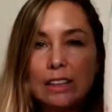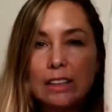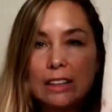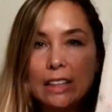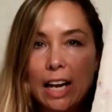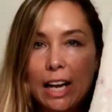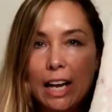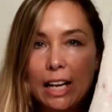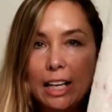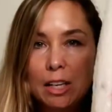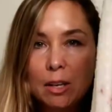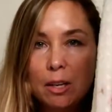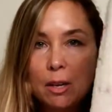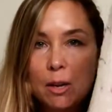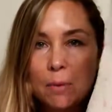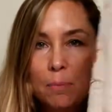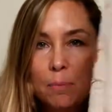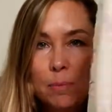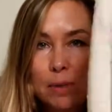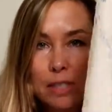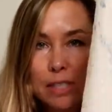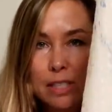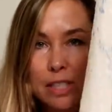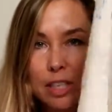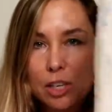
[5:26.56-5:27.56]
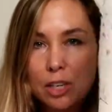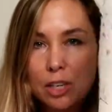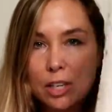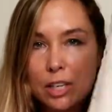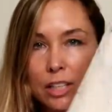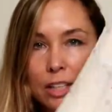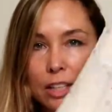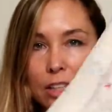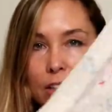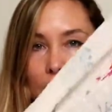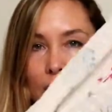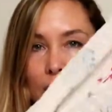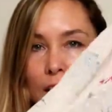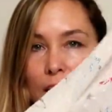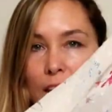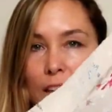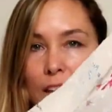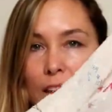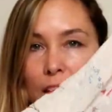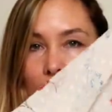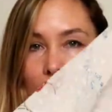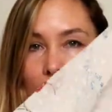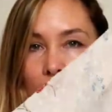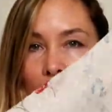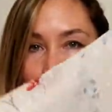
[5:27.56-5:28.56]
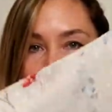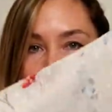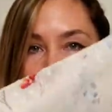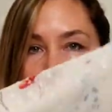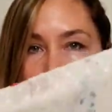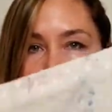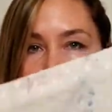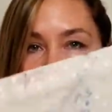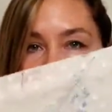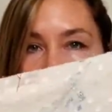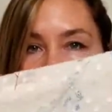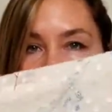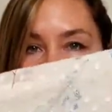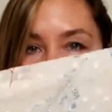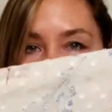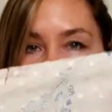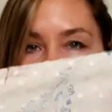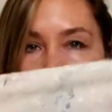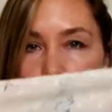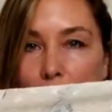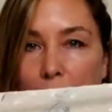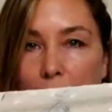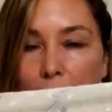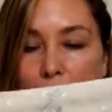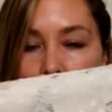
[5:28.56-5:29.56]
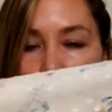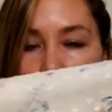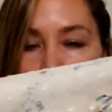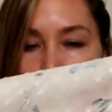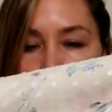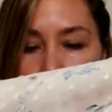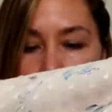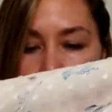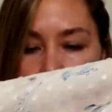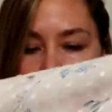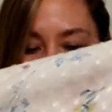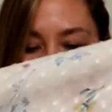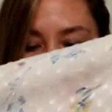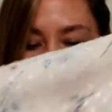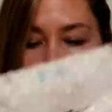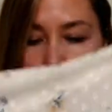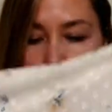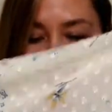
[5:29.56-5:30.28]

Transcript: light material and pretty print. They had several